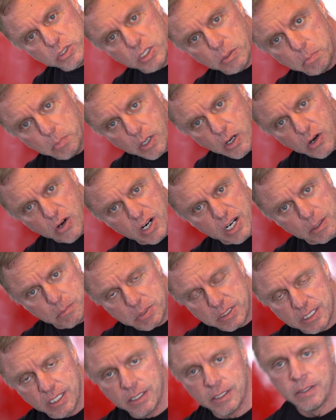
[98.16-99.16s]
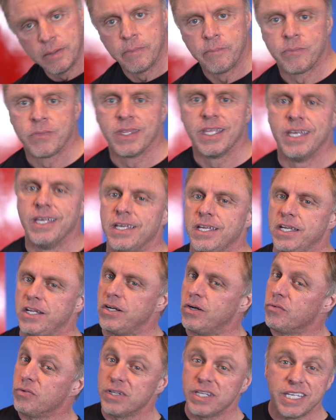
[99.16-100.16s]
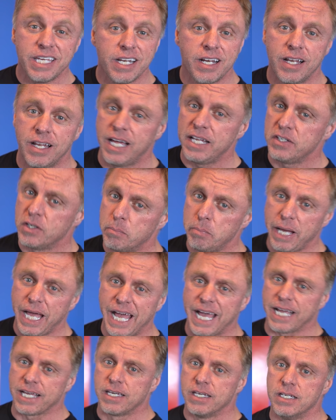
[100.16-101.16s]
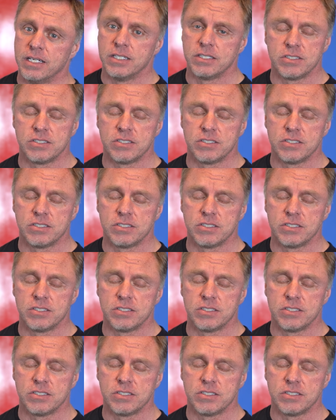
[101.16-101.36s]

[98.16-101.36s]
with your arms, you don't really get a lot in your back.